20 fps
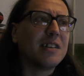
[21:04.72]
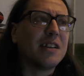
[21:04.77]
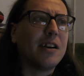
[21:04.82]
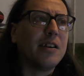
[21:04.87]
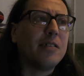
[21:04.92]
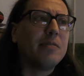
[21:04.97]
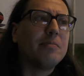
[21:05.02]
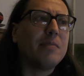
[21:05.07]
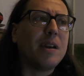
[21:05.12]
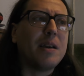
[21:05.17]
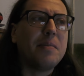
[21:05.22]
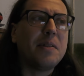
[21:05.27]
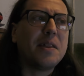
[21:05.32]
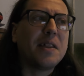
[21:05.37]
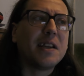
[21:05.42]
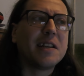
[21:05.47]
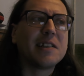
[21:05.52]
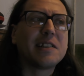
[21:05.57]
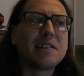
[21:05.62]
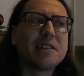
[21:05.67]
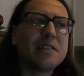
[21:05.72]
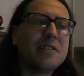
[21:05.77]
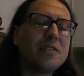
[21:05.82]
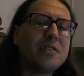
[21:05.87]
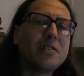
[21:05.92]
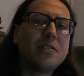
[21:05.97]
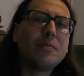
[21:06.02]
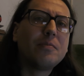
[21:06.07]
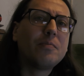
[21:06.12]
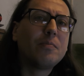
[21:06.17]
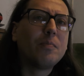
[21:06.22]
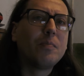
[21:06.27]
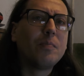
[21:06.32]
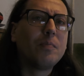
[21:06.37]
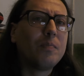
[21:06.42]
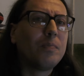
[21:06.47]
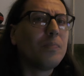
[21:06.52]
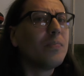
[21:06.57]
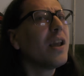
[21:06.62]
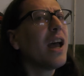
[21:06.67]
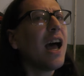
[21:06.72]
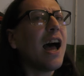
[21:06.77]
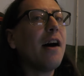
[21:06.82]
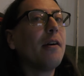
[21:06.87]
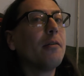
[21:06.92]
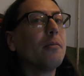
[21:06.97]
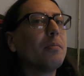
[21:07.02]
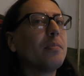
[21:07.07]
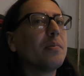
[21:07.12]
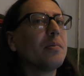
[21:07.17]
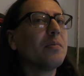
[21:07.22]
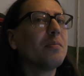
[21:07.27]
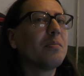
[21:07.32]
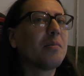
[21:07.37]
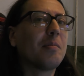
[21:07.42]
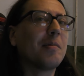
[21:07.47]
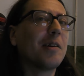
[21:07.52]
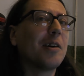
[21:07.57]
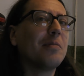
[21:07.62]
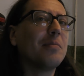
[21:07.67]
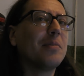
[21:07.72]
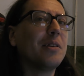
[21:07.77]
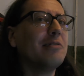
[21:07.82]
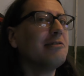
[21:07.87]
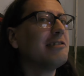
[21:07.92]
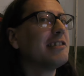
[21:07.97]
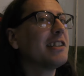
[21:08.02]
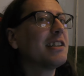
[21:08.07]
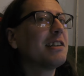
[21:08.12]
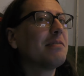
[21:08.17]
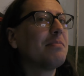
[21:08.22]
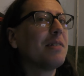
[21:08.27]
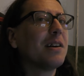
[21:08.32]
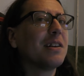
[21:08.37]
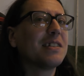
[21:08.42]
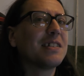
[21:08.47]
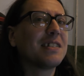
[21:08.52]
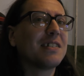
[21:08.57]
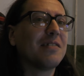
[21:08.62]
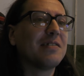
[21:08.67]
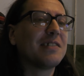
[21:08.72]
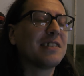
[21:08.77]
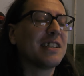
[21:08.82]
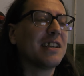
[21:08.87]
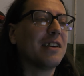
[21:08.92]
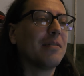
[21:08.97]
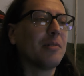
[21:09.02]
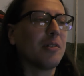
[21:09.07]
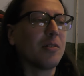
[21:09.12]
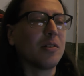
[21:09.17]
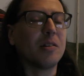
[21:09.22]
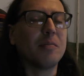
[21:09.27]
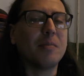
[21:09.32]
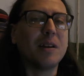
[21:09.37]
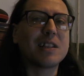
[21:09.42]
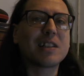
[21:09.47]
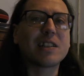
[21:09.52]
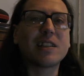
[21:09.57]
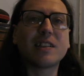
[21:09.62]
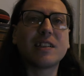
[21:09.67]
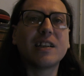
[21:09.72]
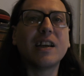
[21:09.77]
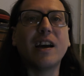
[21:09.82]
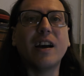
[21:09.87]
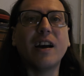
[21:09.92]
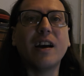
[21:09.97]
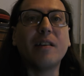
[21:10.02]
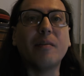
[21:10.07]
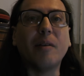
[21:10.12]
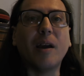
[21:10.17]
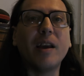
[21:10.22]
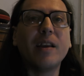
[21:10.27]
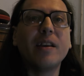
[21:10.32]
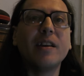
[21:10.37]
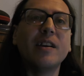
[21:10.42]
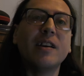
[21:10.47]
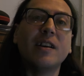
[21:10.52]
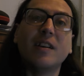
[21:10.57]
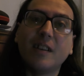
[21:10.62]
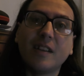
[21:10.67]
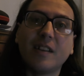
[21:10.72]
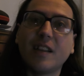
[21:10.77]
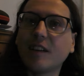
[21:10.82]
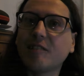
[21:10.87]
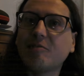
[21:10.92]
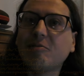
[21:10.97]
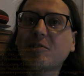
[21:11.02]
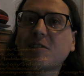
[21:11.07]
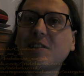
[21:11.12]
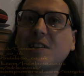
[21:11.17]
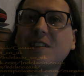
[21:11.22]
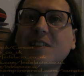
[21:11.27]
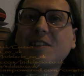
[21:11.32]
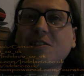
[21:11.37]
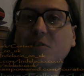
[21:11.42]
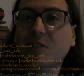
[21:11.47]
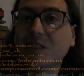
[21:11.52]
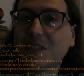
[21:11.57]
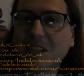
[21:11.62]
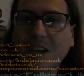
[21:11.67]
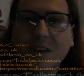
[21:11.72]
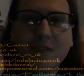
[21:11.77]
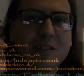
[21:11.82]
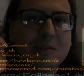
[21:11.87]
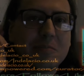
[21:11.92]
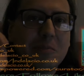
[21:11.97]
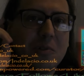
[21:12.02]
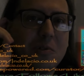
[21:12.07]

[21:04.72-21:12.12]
that, you know, maybe things could help promote music, but obviously I'm not going to mention it here anyway. Thanks for watching, join us